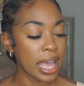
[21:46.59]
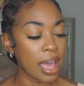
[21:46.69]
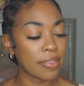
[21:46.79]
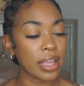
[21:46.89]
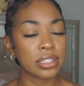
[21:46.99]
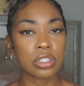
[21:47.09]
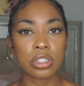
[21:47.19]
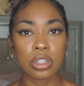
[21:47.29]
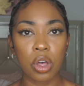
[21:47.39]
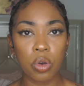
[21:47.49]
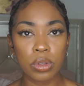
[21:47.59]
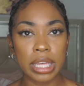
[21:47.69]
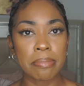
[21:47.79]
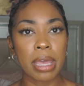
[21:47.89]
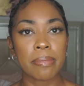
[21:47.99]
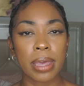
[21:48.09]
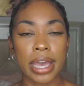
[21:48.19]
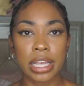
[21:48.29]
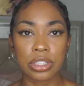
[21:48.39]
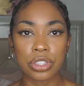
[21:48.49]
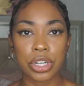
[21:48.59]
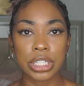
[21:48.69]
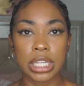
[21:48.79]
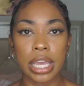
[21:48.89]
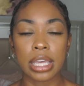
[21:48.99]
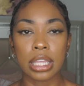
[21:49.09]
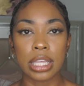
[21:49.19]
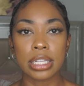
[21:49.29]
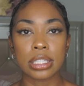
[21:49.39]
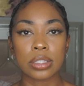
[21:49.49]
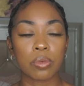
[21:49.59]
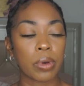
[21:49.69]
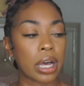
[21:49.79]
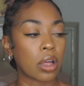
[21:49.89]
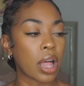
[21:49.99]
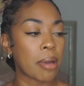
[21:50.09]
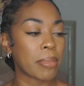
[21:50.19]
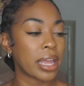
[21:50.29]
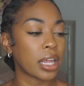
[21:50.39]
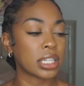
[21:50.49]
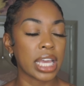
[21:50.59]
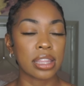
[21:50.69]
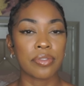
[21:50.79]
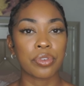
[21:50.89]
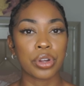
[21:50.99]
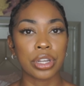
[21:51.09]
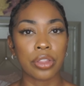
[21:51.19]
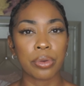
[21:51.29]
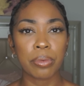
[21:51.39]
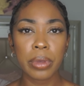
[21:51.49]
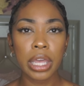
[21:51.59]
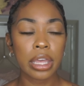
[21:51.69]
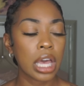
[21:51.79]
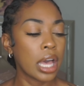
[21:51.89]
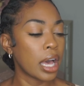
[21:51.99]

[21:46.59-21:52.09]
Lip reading: And then slowly, maybe I can start taking these as well. I might not take them for another week.